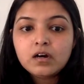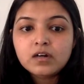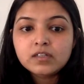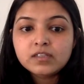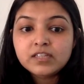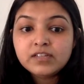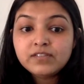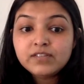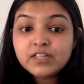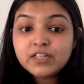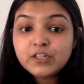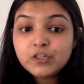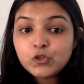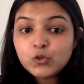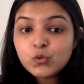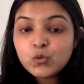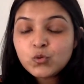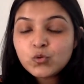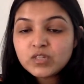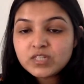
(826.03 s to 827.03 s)
They will
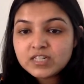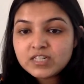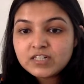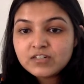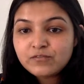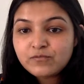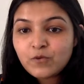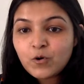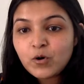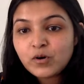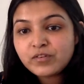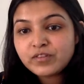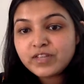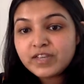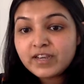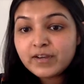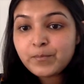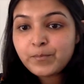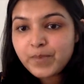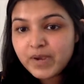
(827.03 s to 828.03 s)
use it for
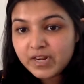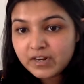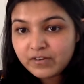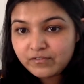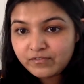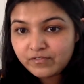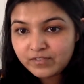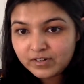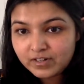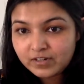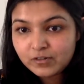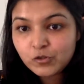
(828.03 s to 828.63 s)
their benefit.